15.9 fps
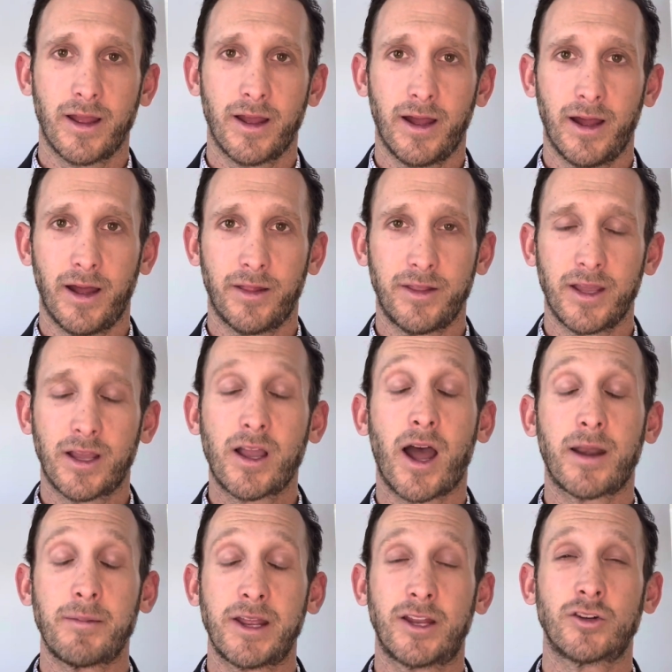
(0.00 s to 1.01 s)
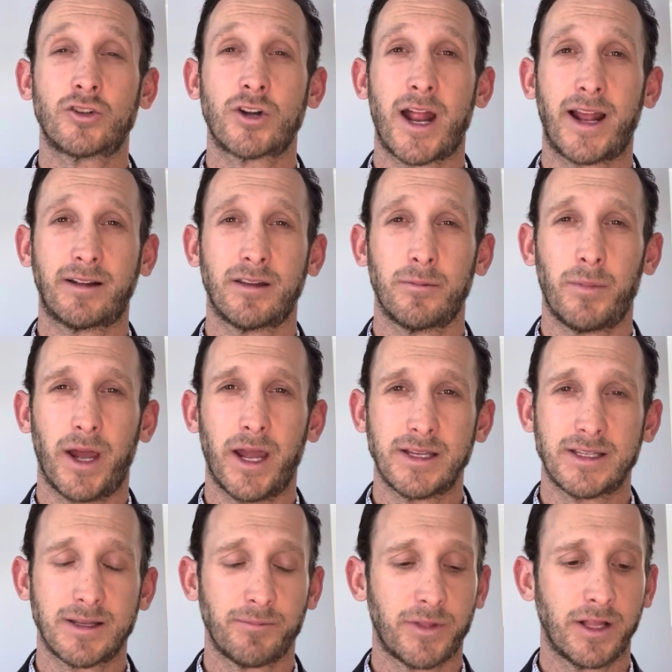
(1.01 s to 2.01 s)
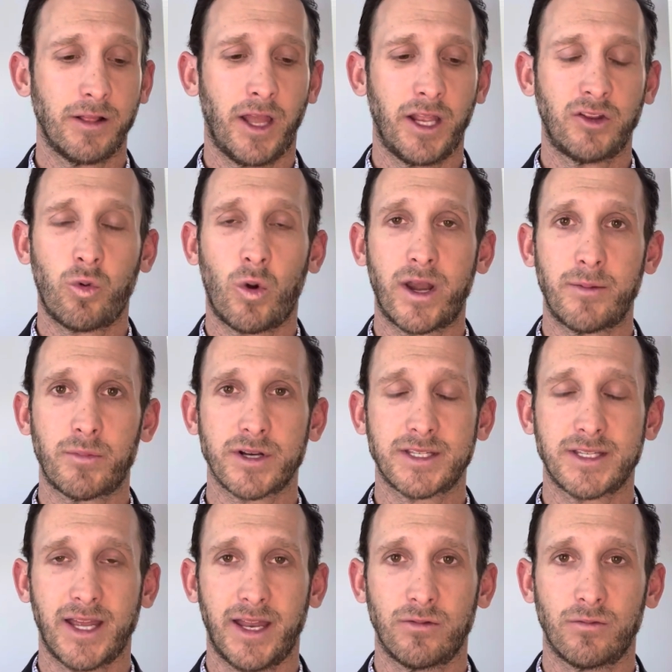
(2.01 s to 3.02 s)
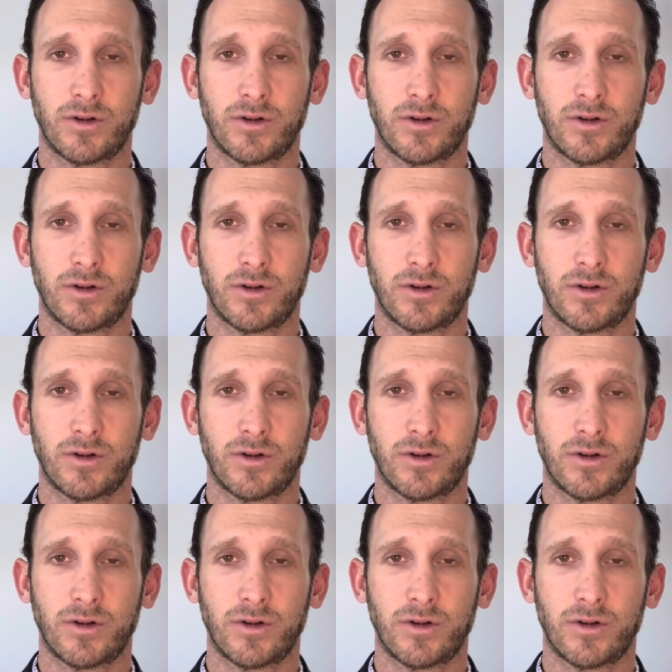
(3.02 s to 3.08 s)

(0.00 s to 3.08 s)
the economy contracted by something like 20%,